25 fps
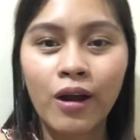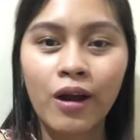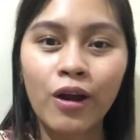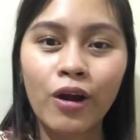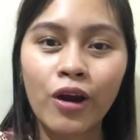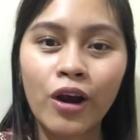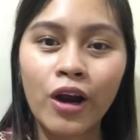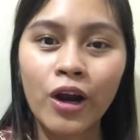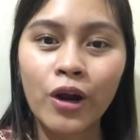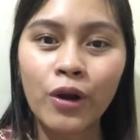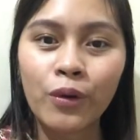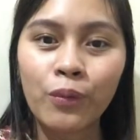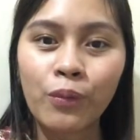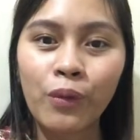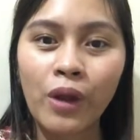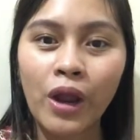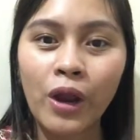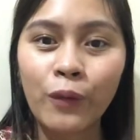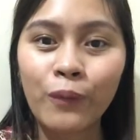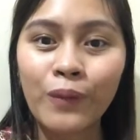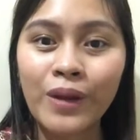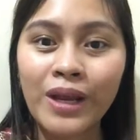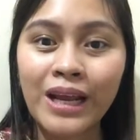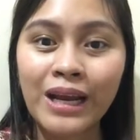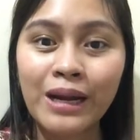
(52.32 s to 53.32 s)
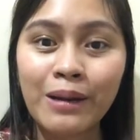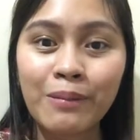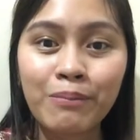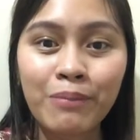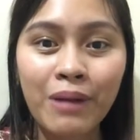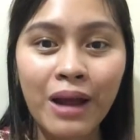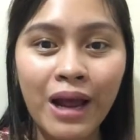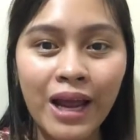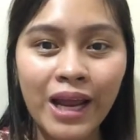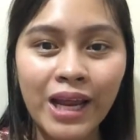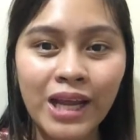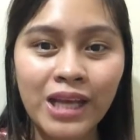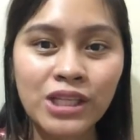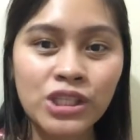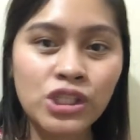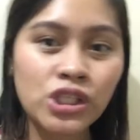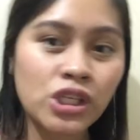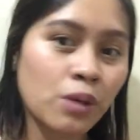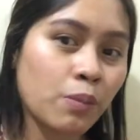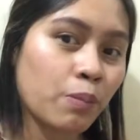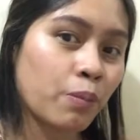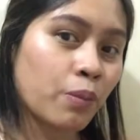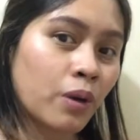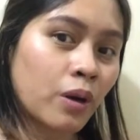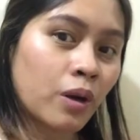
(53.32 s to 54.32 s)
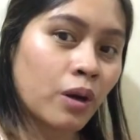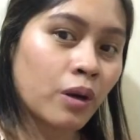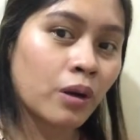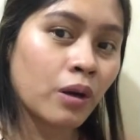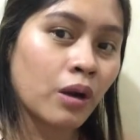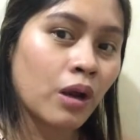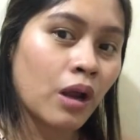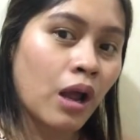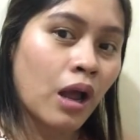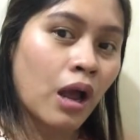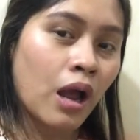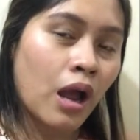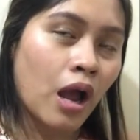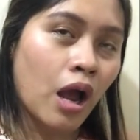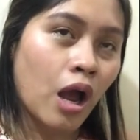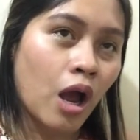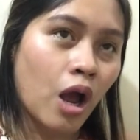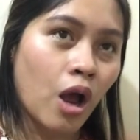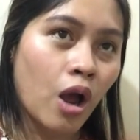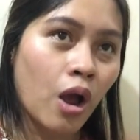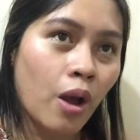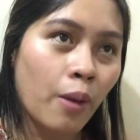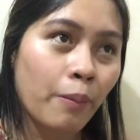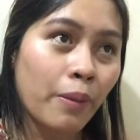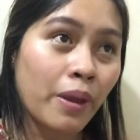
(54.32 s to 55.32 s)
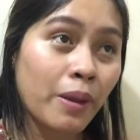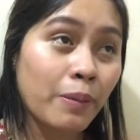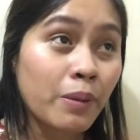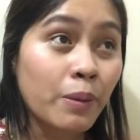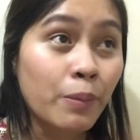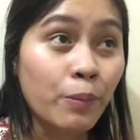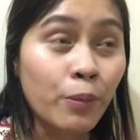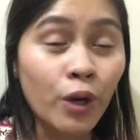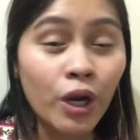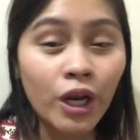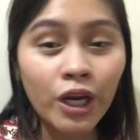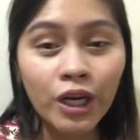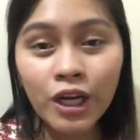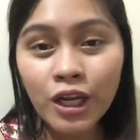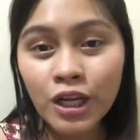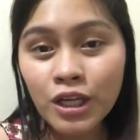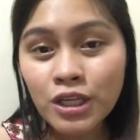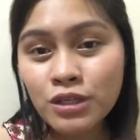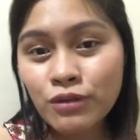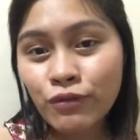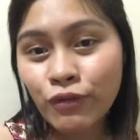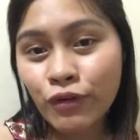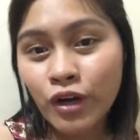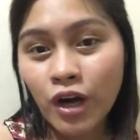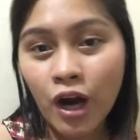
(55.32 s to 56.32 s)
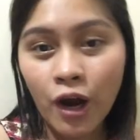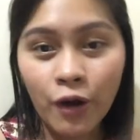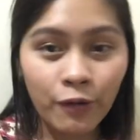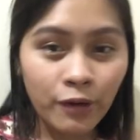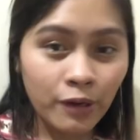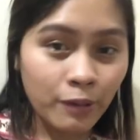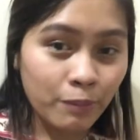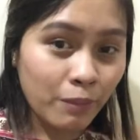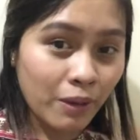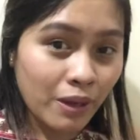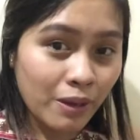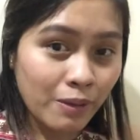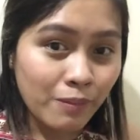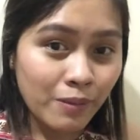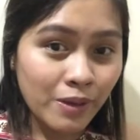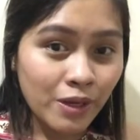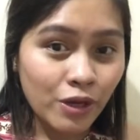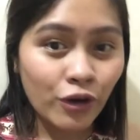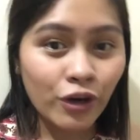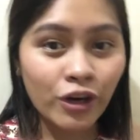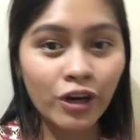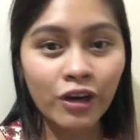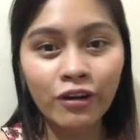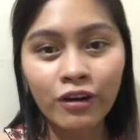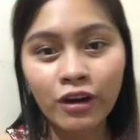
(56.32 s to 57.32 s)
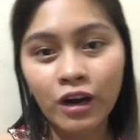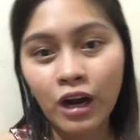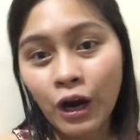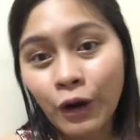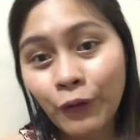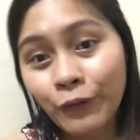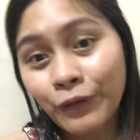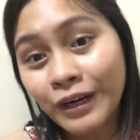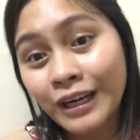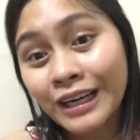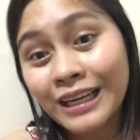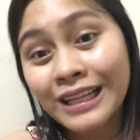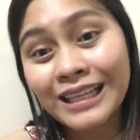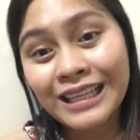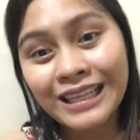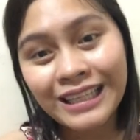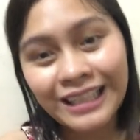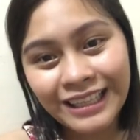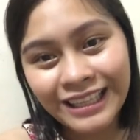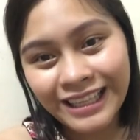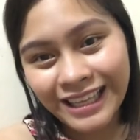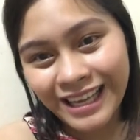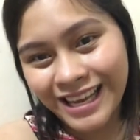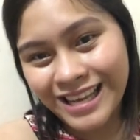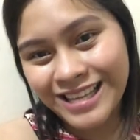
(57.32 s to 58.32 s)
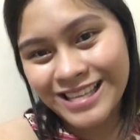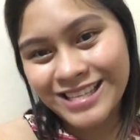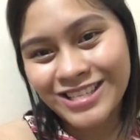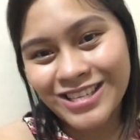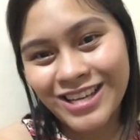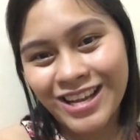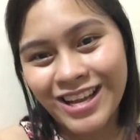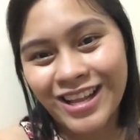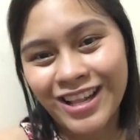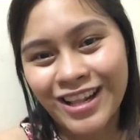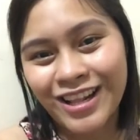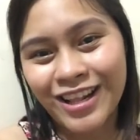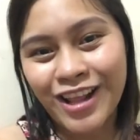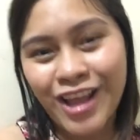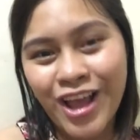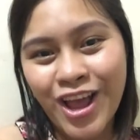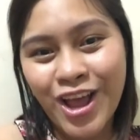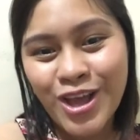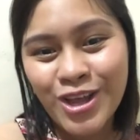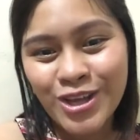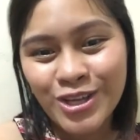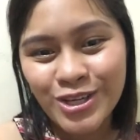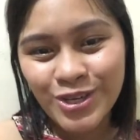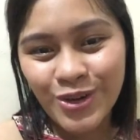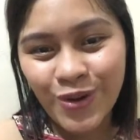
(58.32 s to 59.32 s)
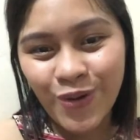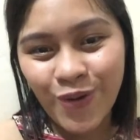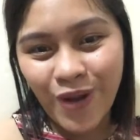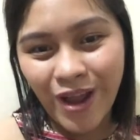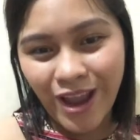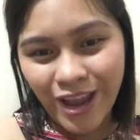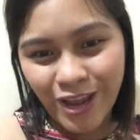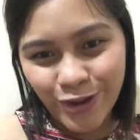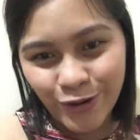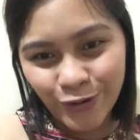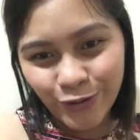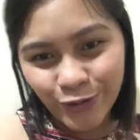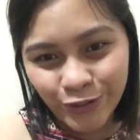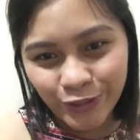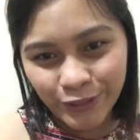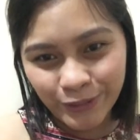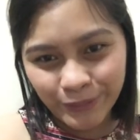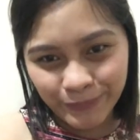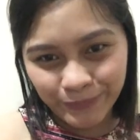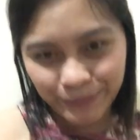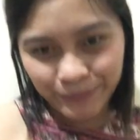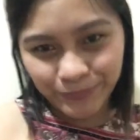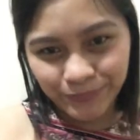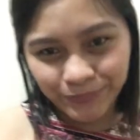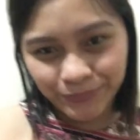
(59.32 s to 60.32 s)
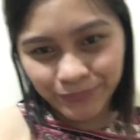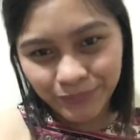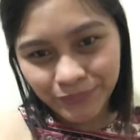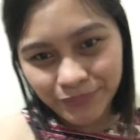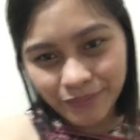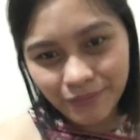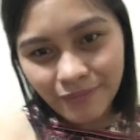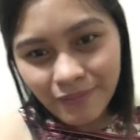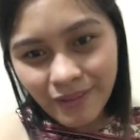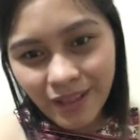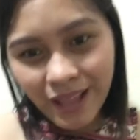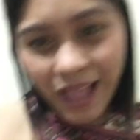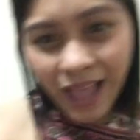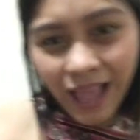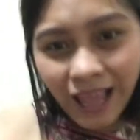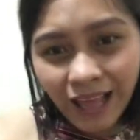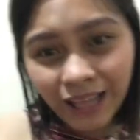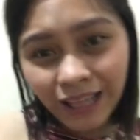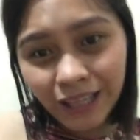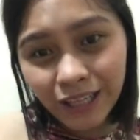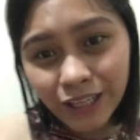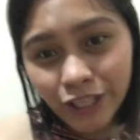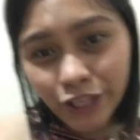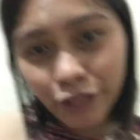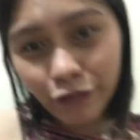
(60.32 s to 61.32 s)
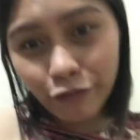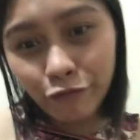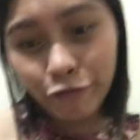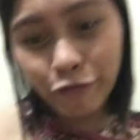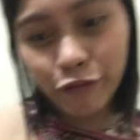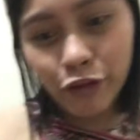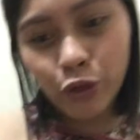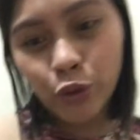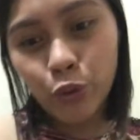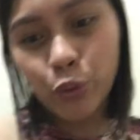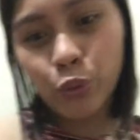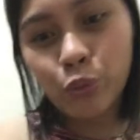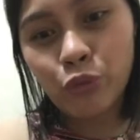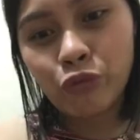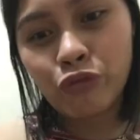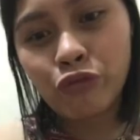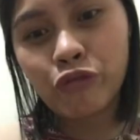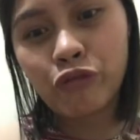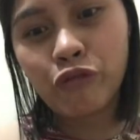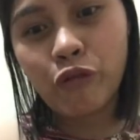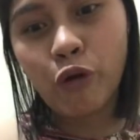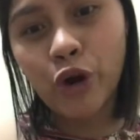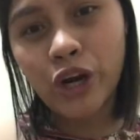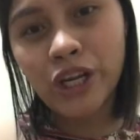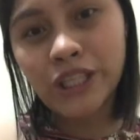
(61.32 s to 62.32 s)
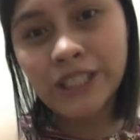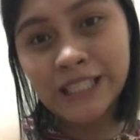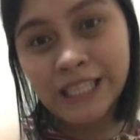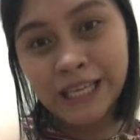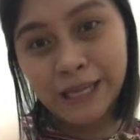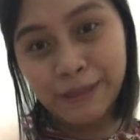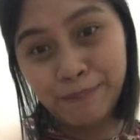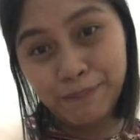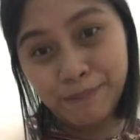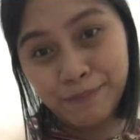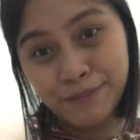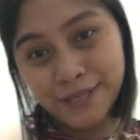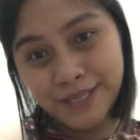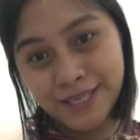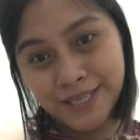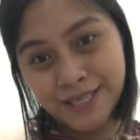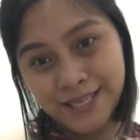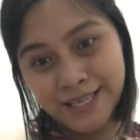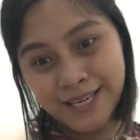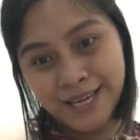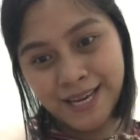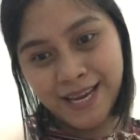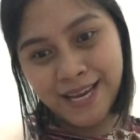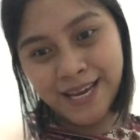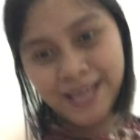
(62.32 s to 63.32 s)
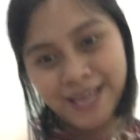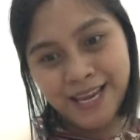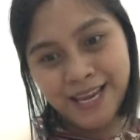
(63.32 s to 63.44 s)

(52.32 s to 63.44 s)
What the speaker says: or where we can buy cheaper baby products for our baby or our little angel. So, ayun. I'll give you 4 tips